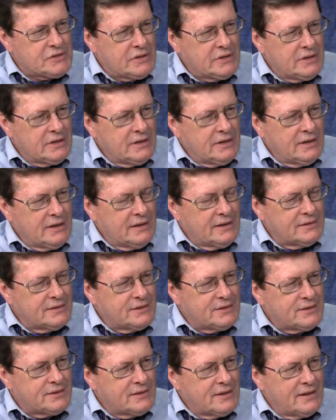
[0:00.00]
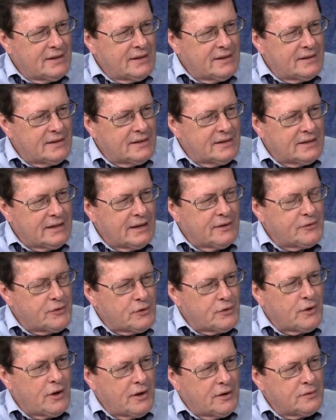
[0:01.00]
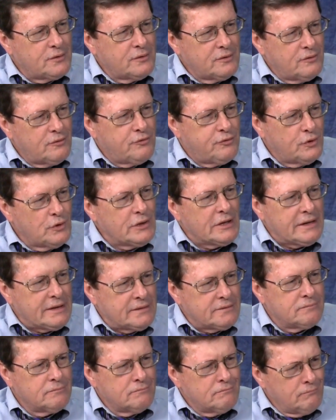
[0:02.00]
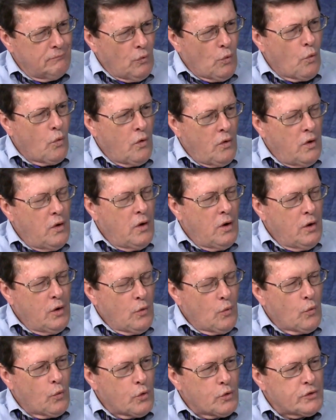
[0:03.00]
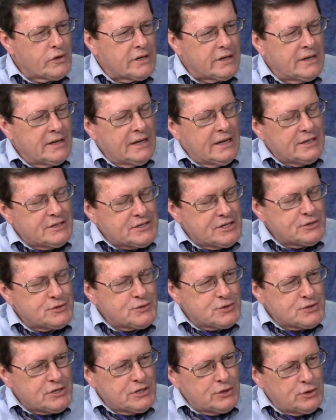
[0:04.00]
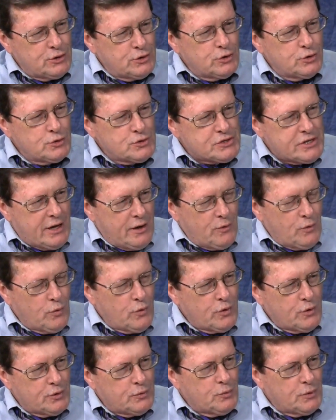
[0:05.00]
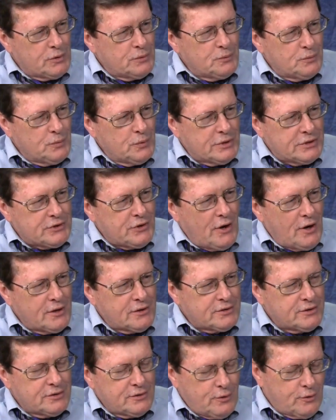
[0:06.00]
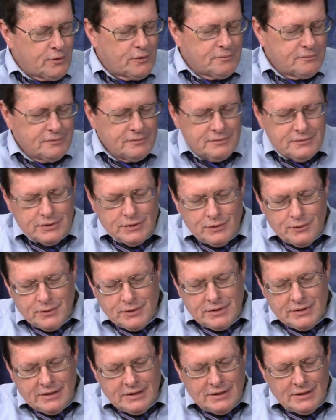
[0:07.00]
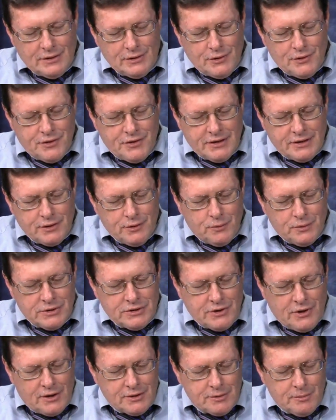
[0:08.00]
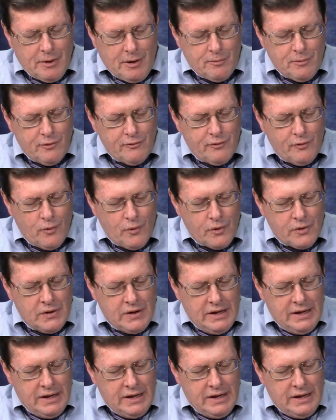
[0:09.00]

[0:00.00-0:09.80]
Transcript: Right. And and yet they're not fully worthy. Yes. It's interesting you used that word when we talked, or you know, in, in, a little thing that we talked about before.